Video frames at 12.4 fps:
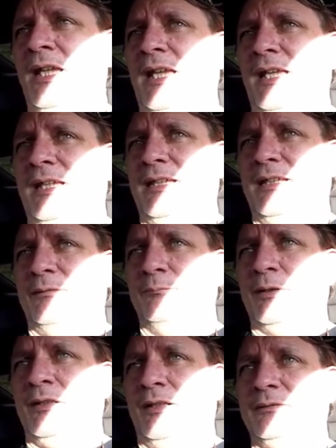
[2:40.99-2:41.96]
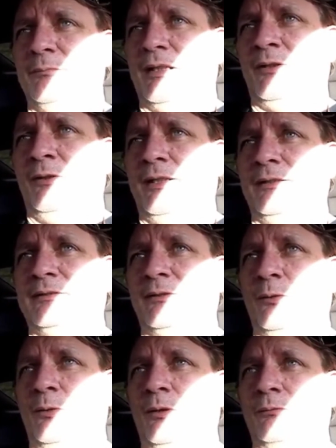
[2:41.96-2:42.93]
and because of my credit
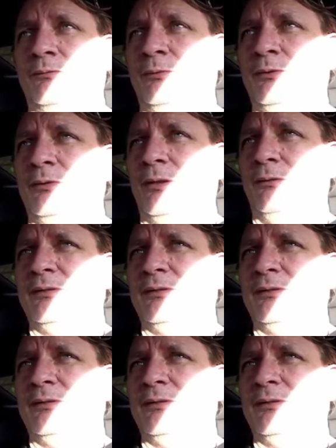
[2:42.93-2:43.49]
score, it was real low.